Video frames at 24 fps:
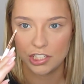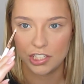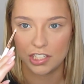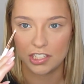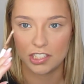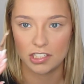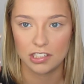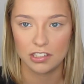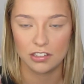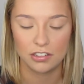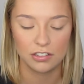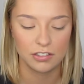
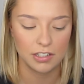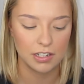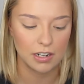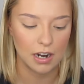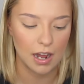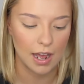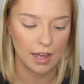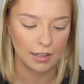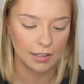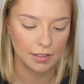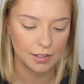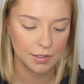It's literally an
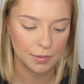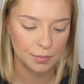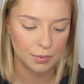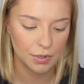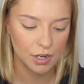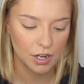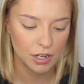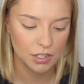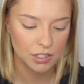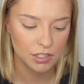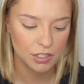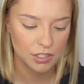eyeliner
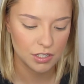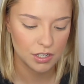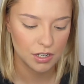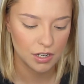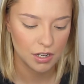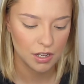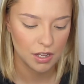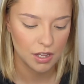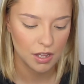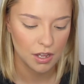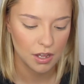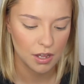brush,
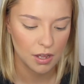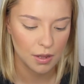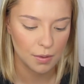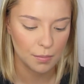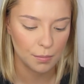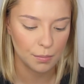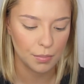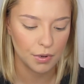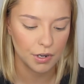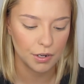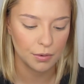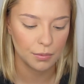
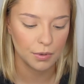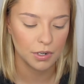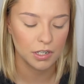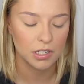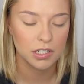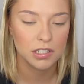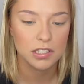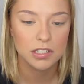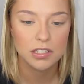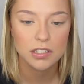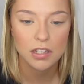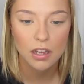but it
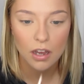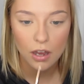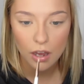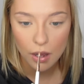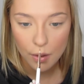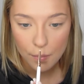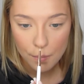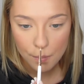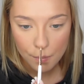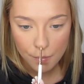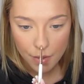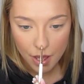works
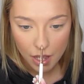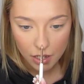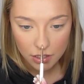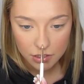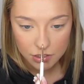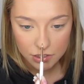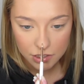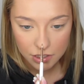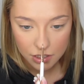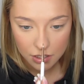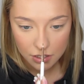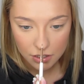
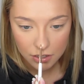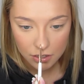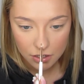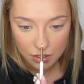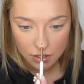magic